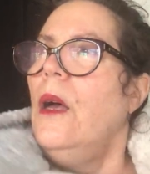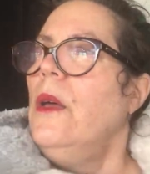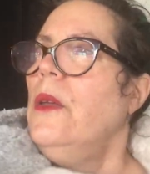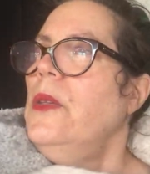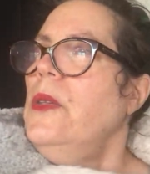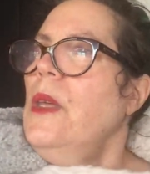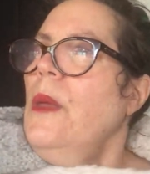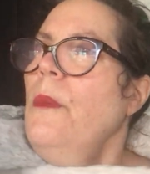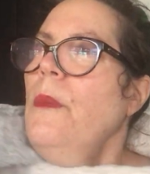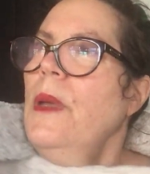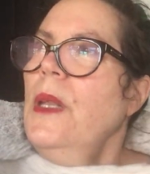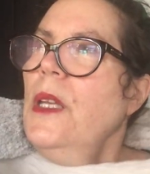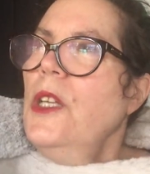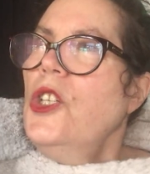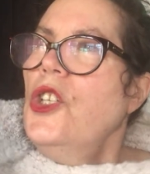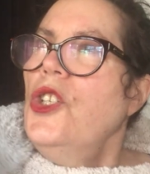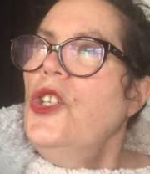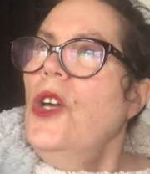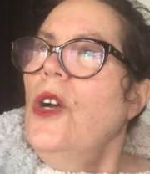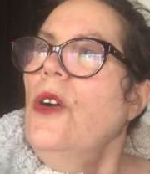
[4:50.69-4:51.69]
somebody
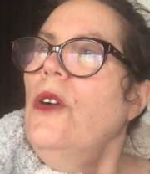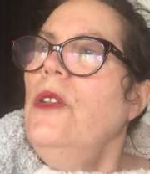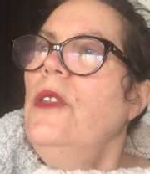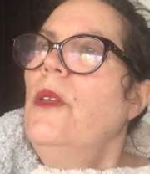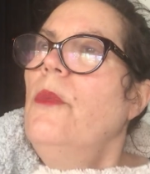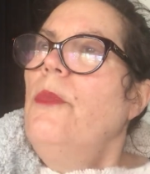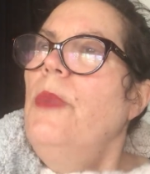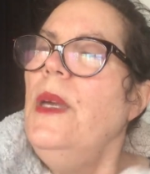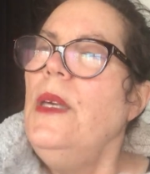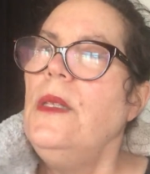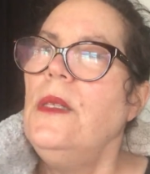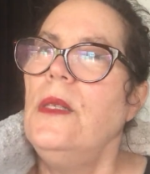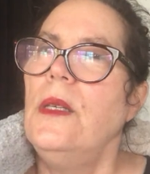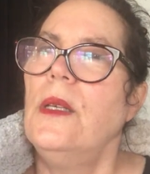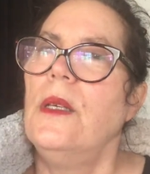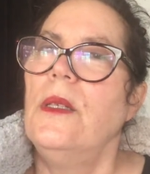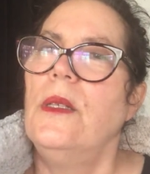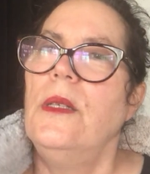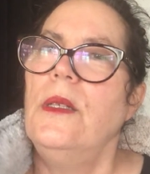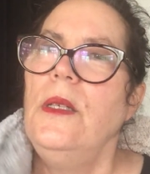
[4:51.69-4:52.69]
showed the
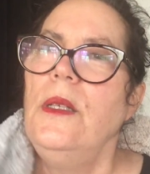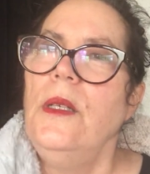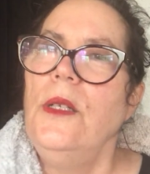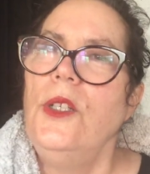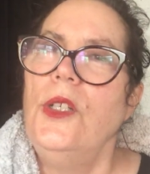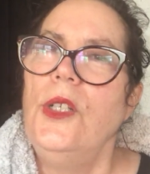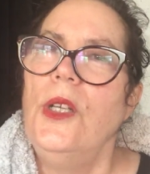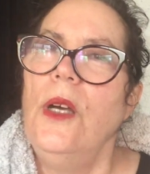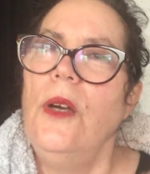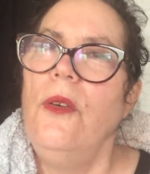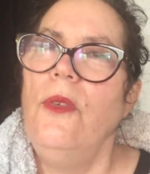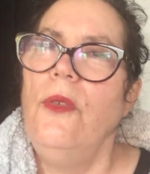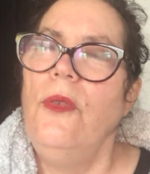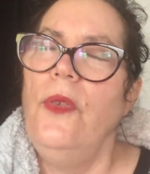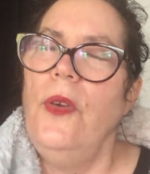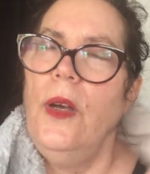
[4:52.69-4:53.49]
basic stitch of,